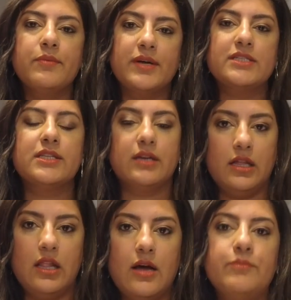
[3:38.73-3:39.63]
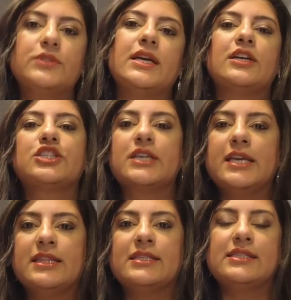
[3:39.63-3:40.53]
went to the club was actually
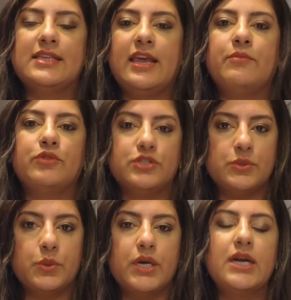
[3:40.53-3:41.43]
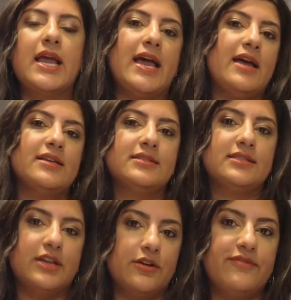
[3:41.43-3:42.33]
in the same resort as
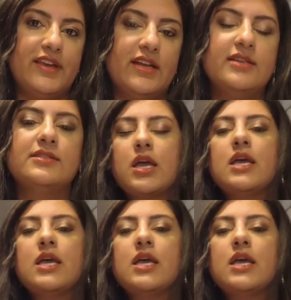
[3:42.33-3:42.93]
Serafina's,